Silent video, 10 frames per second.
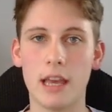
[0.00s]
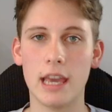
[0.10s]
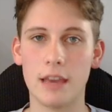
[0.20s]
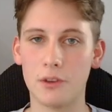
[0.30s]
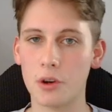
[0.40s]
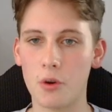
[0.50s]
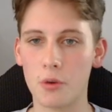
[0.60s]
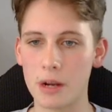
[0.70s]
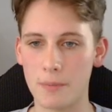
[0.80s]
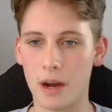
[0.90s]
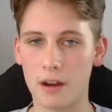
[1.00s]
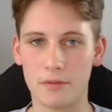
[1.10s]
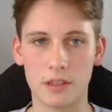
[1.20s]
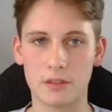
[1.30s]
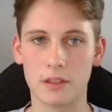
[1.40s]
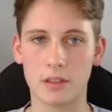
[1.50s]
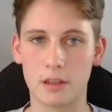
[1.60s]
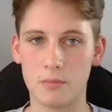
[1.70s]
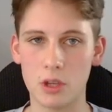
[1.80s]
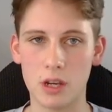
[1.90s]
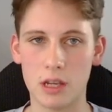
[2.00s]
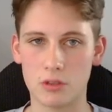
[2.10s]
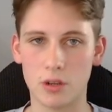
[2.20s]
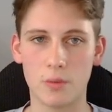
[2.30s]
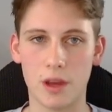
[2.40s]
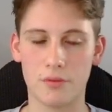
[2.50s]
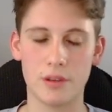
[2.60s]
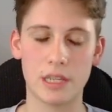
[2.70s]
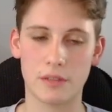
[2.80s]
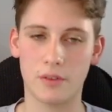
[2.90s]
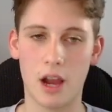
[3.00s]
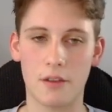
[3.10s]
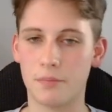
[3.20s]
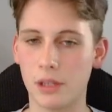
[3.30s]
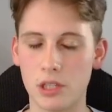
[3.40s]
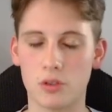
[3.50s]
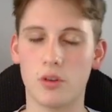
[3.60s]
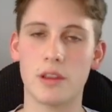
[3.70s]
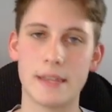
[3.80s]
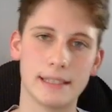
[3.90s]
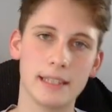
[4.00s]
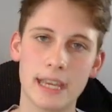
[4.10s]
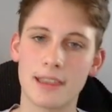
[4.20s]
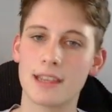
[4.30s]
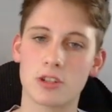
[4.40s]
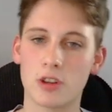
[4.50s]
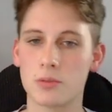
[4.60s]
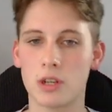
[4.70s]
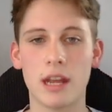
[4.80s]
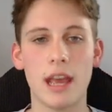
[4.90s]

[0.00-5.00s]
If you're not already part of this community, Streetwear 365, please join. There's a link in the description.